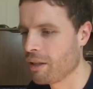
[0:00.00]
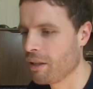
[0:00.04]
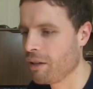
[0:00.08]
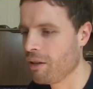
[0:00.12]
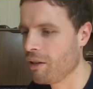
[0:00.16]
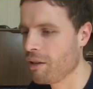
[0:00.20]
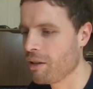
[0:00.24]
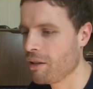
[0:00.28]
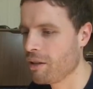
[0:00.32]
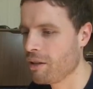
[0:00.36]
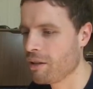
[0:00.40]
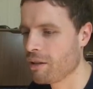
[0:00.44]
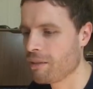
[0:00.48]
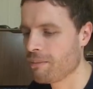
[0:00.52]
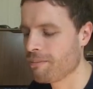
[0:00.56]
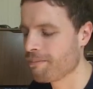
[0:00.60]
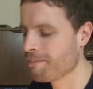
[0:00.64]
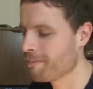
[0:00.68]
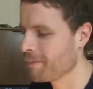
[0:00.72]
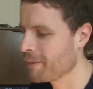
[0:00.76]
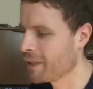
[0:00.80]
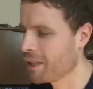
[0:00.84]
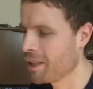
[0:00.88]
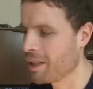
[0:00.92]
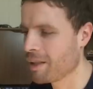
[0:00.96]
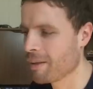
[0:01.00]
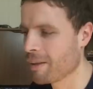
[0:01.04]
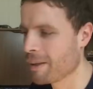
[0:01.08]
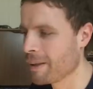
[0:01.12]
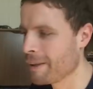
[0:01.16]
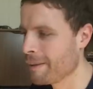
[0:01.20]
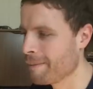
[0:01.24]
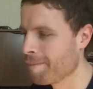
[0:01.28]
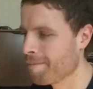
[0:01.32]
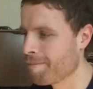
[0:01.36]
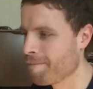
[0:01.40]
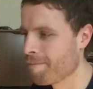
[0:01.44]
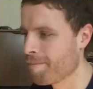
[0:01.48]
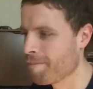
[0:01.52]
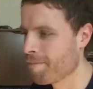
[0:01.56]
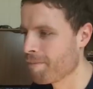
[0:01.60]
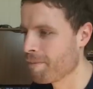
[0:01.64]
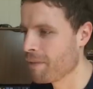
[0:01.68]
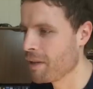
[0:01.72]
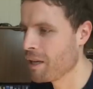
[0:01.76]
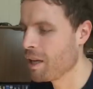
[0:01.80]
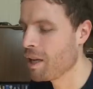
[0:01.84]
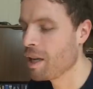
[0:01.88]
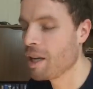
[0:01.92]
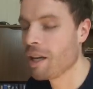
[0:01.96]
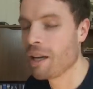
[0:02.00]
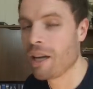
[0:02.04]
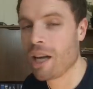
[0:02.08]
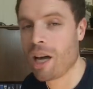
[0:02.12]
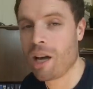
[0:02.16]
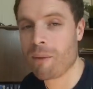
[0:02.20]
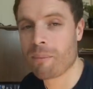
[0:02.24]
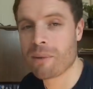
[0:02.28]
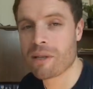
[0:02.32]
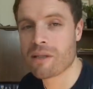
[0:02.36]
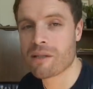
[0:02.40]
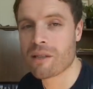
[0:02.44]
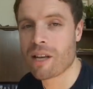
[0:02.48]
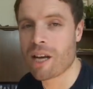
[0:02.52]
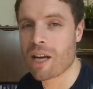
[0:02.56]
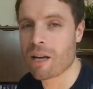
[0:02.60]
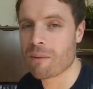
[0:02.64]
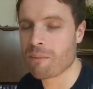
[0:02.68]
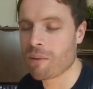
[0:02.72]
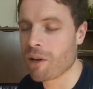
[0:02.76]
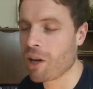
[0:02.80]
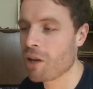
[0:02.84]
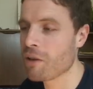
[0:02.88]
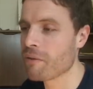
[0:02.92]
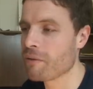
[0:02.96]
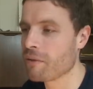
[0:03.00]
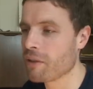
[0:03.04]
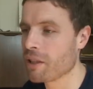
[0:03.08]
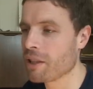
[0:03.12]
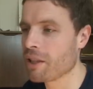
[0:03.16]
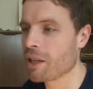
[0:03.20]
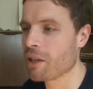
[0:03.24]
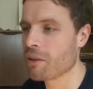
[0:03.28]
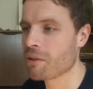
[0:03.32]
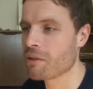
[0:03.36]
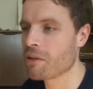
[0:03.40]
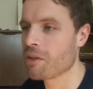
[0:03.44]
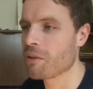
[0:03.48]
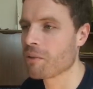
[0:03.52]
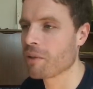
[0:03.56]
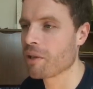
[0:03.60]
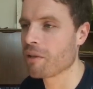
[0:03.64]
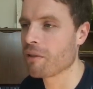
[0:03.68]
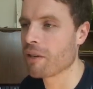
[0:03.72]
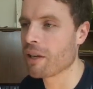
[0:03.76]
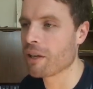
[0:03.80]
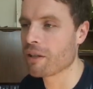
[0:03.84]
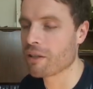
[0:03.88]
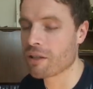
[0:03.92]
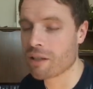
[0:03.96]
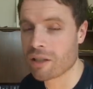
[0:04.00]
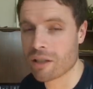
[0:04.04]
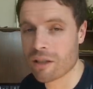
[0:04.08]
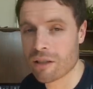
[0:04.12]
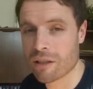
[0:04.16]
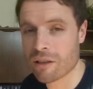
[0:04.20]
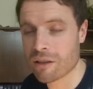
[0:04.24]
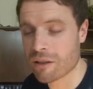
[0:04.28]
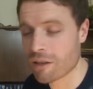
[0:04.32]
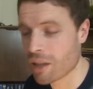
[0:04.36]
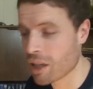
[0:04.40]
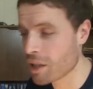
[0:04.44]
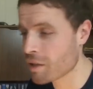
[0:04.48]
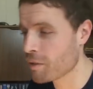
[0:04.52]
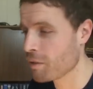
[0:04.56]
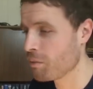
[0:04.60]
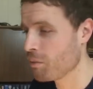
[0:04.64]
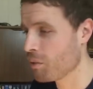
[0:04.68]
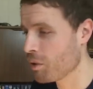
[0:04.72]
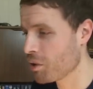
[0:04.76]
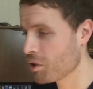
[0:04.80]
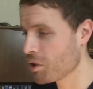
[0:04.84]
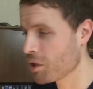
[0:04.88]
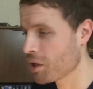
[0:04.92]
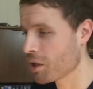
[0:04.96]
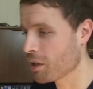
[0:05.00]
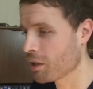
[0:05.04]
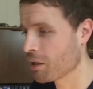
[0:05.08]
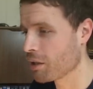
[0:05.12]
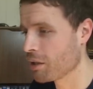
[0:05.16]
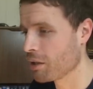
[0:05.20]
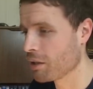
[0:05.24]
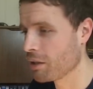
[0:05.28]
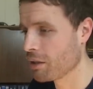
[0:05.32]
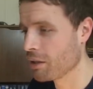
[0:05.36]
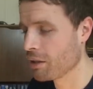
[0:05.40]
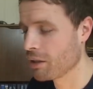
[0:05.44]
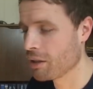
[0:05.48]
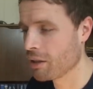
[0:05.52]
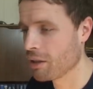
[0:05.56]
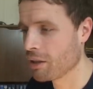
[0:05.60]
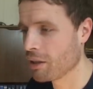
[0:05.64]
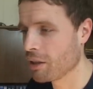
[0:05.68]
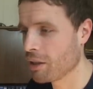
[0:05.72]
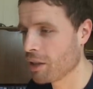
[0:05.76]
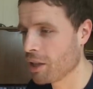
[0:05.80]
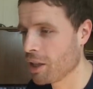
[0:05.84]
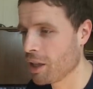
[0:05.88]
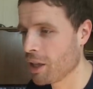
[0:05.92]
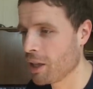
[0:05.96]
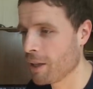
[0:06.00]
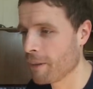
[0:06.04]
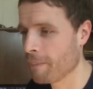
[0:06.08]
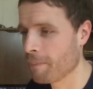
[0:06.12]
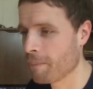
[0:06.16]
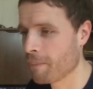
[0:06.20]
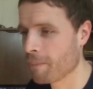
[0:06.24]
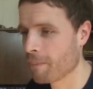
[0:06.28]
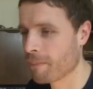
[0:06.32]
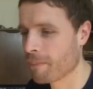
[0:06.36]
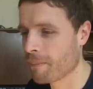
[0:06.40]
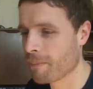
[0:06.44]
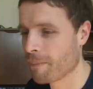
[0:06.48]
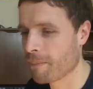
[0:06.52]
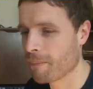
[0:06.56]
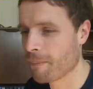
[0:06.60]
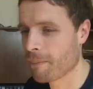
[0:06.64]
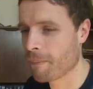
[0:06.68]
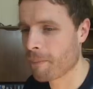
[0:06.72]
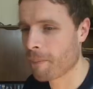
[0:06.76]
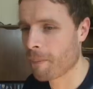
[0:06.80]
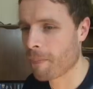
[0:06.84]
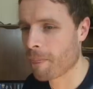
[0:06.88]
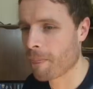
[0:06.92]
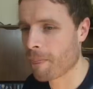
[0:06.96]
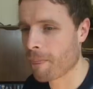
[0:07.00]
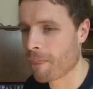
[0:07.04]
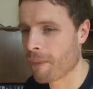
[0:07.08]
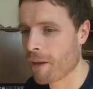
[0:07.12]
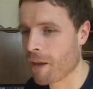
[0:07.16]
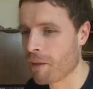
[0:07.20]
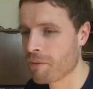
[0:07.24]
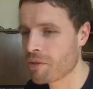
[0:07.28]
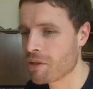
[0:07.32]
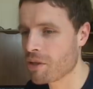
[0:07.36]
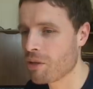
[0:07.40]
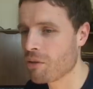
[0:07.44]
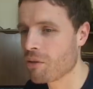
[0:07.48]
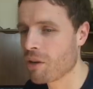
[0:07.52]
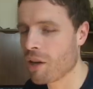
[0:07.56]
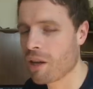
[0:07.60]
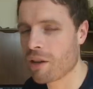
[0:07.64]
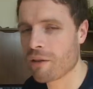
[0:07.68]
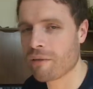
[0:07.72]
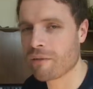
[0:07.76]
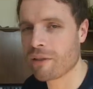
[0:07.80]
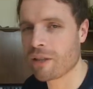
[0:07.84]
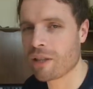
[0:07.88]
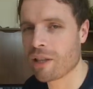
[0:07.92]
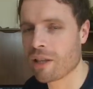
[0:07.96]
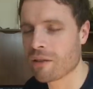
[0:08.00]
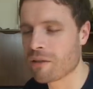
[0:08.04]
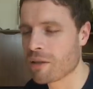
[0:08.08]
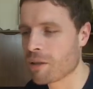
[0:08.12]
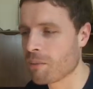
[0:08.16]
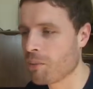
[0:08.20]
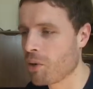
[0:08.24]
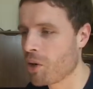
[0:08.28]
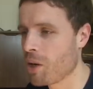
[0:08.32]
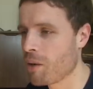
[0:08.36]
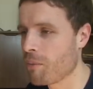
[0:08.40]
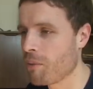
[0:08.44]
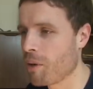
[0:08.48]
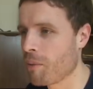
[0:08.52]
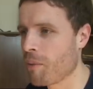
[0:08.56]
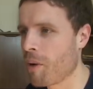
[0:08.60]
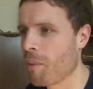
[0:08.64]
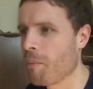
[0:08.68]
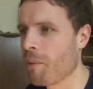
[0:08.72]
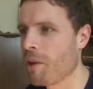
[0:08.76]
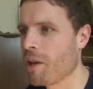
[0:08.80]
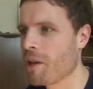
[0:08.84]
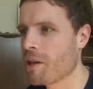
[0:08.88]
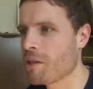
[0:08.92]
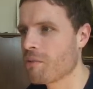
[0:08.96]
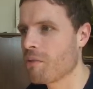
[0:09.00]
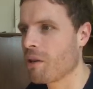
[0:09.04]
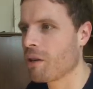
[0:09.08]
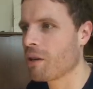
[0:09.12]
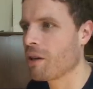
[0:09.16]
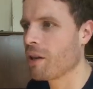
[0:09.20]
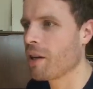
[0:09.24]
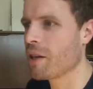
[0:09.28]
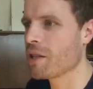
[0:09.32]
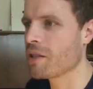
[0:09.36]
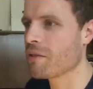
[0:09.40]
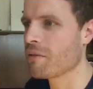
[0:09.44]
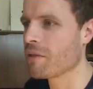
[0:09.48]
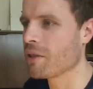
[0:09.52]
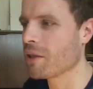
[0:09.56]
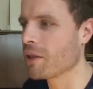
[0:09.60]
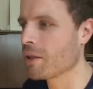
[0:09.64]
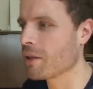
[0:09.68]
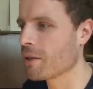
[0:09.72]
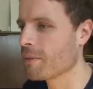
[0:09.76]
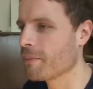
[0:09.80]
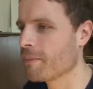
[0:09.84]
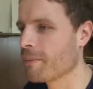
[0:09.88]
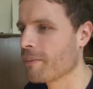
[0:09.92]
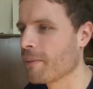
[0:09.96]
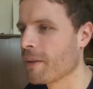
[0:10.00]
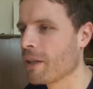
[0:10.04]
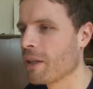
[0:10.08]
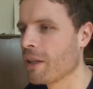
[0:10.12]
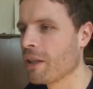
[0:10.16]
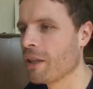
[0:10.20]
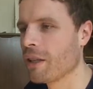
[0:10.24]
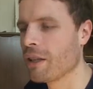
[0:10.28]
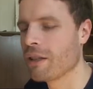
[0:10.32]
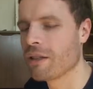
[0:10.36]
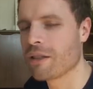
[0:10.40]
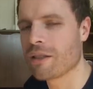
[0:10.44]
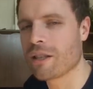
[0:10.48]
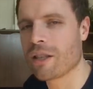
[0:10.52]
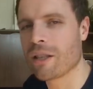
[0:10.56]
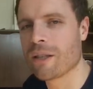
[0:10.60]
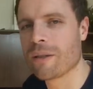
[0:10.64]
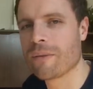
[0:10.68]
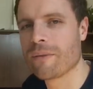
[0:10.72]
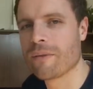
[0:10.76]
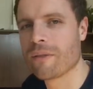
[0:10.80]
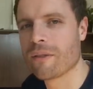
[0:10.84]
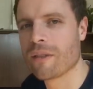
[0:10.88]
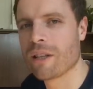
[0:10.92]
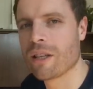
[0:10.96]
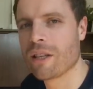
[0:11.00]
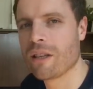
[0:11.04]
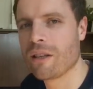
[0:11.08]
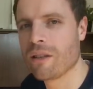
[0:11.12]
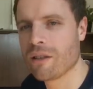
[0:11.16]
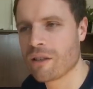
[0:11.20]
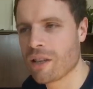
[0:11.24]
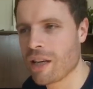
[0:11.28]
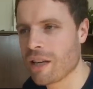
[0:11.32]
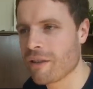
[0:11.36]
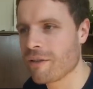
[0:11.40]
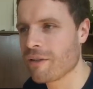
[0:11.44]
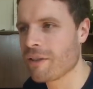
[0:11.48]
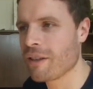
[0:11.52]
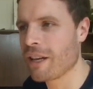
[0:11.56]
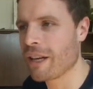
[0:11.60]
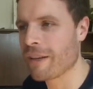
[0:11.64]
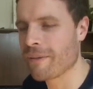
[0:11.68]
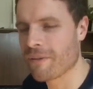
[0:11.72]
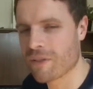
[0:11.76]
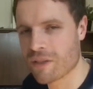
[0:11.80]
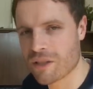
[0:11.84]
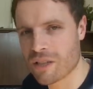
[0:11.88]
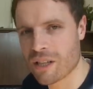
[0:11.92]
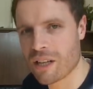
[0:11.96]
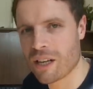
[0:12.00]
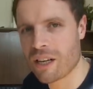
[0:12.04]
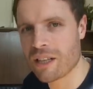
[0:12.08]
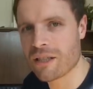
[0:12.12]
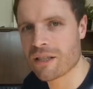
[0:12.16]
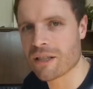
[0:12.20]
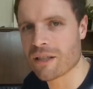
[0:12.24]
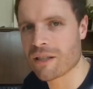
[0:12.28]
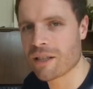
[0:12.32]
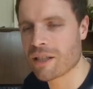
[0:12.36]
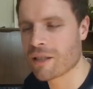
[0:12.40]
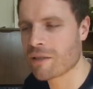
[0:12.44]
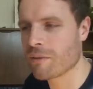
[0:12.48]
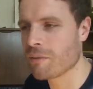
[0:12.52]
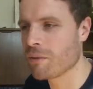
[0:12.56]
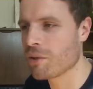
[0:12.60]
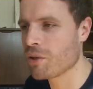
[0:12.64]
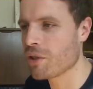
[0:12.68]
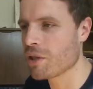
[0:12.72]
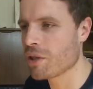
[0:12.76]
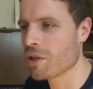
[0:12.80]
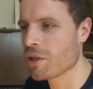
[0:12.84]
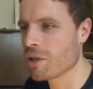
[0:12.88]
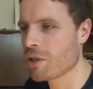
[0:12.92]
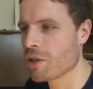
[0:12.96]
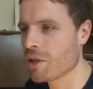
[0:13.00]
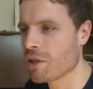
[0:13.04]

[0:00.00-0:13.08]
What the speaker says: I like that. Anyway, that'll be sad, but hopefully they'll still be around. Thanks for watching. I've still got other videos in the pipeline, my PS1 collection video. So look out for that, and see you later. Thanks for watching.